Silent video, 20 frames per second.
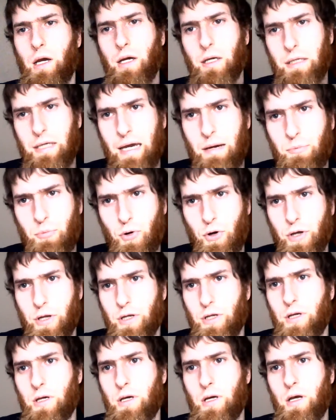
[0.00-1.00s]

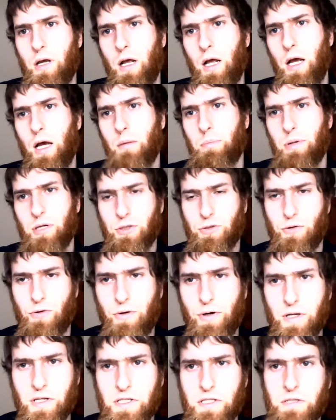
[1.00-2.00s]
Capoid
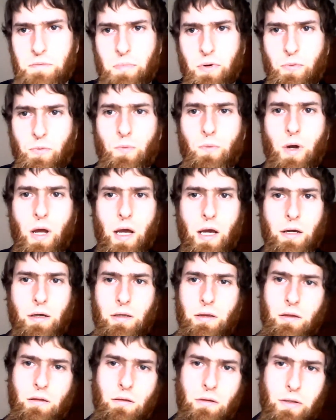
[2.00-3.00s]
pastoralists, but
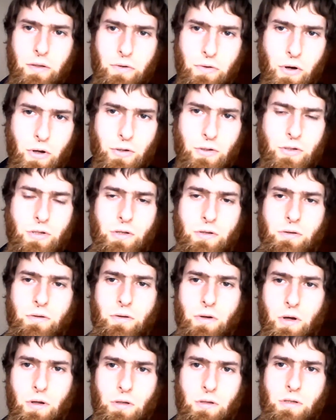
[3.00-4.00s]
not
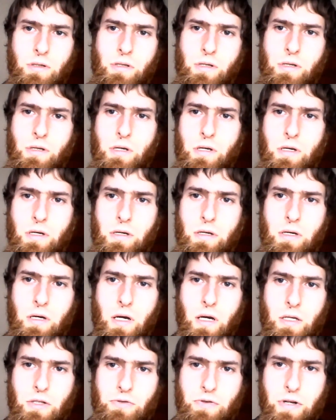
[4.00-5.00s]

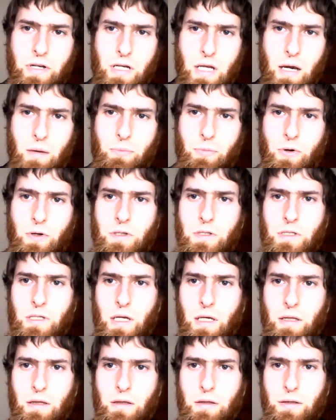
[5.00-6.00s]
strict Capoids
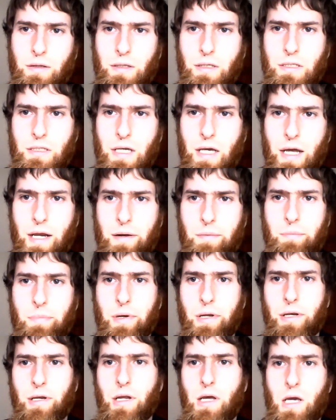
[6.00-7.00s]
like the San,
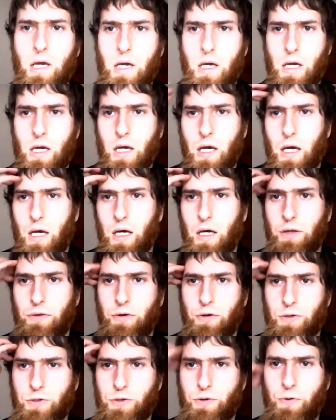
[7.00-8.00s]
but
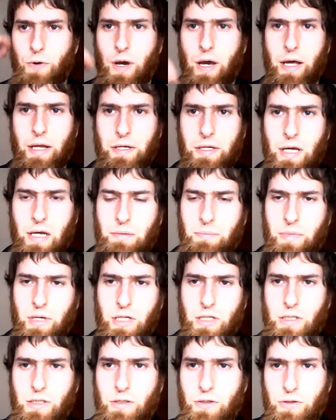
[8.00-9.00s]
those who had
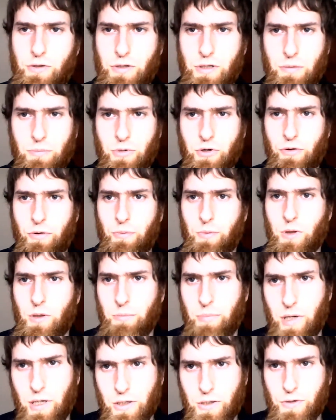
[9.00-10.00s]
admixed to some degree with the
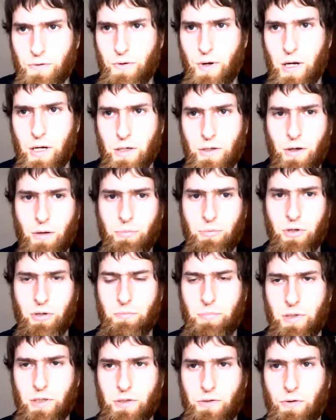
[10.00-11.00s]
Bantu and adopted
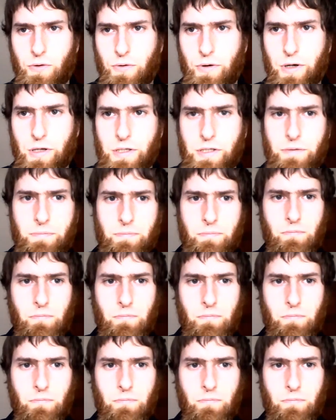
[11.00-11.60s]
pastoralism.